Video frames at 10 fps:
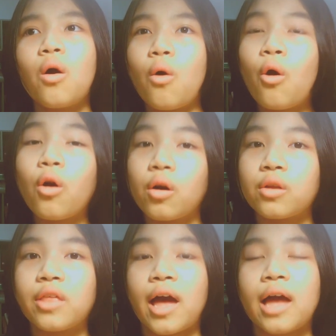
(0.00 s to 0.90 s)

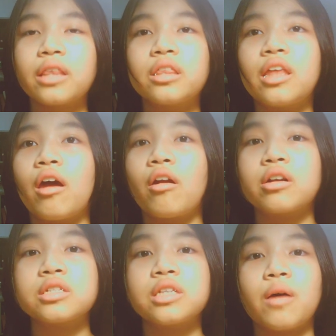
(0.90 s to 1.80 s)
or that there
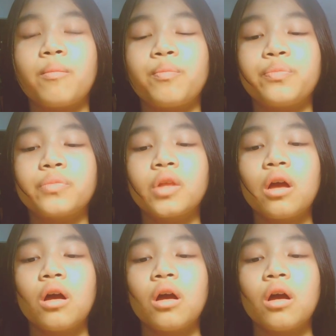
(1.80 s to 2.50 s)
are some